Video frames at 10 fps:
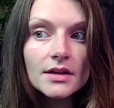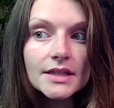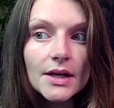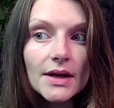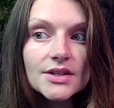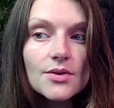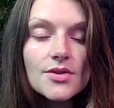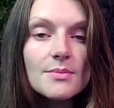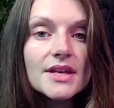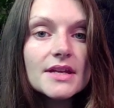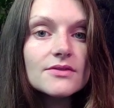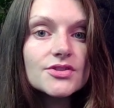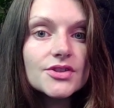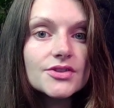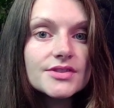Now, I know that many of us
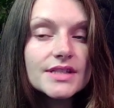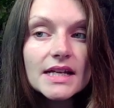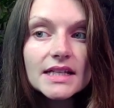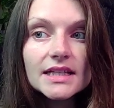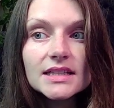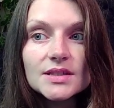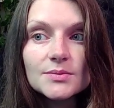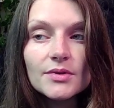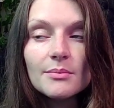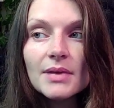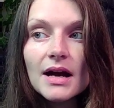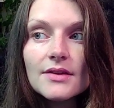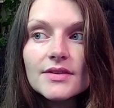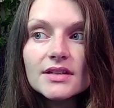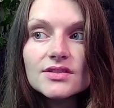are psychics and we're
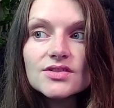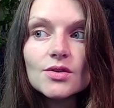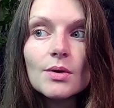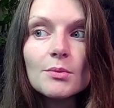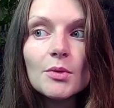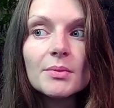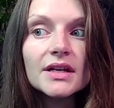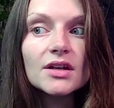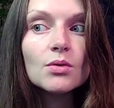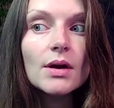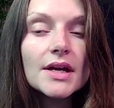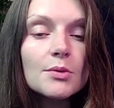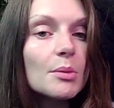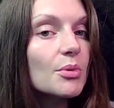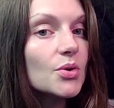empathic, and so when we're being quiet,
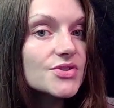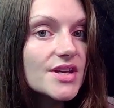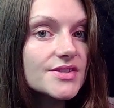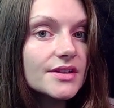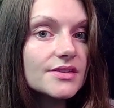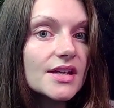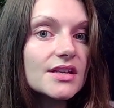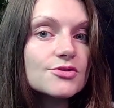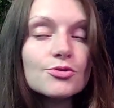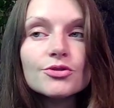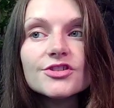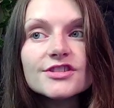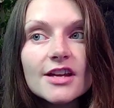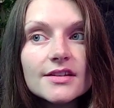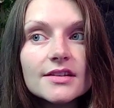we're processing things, or
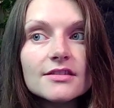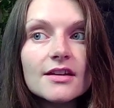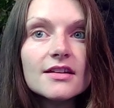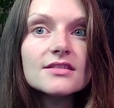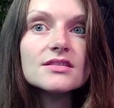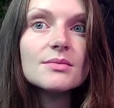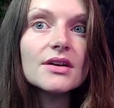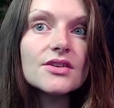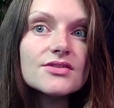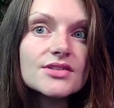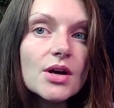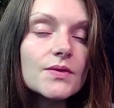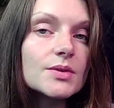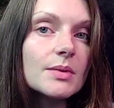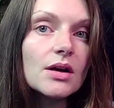understanding things about ourselves
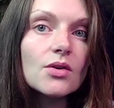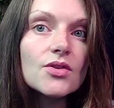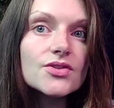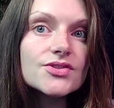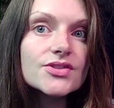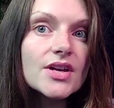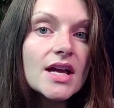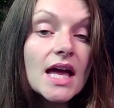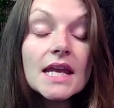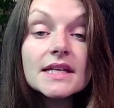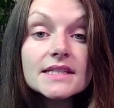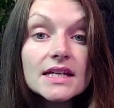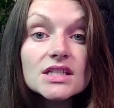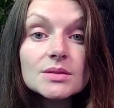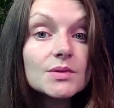and about others, and it
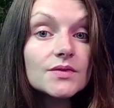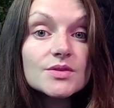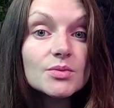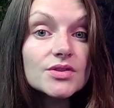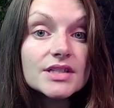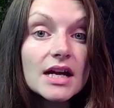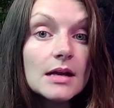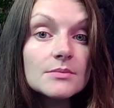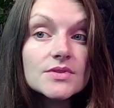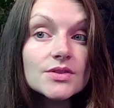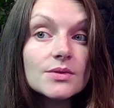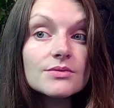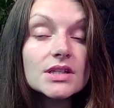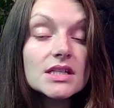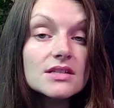takes some of us more time, so it
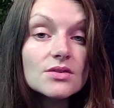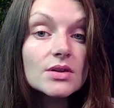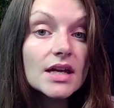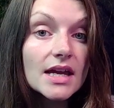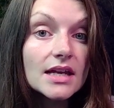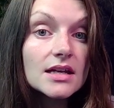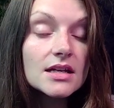really is okay.